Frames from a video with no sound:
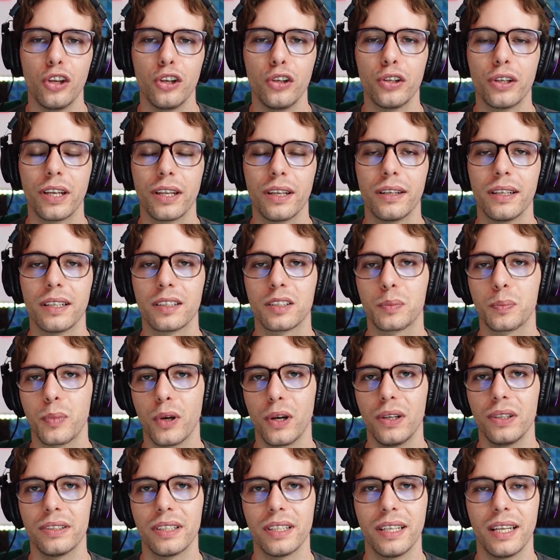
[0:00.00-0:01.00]
You can
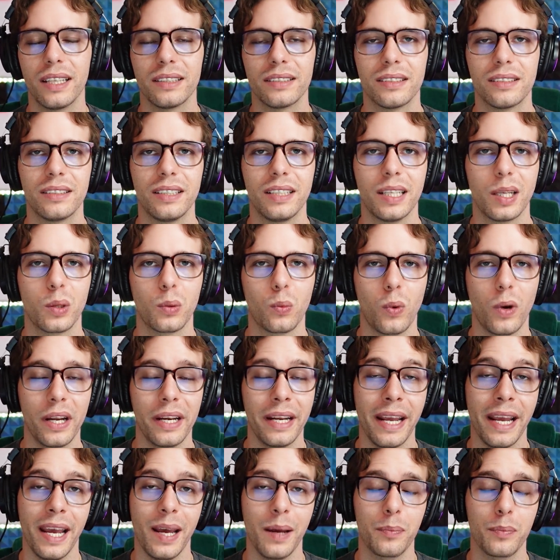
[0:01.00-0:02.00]
expose an entity in one
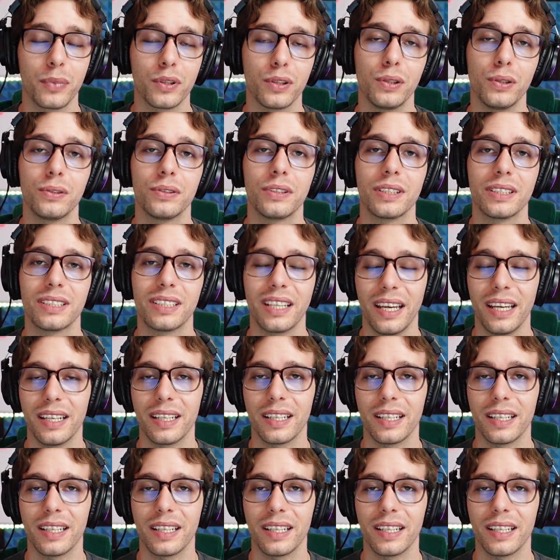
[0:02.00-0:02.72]
app using Data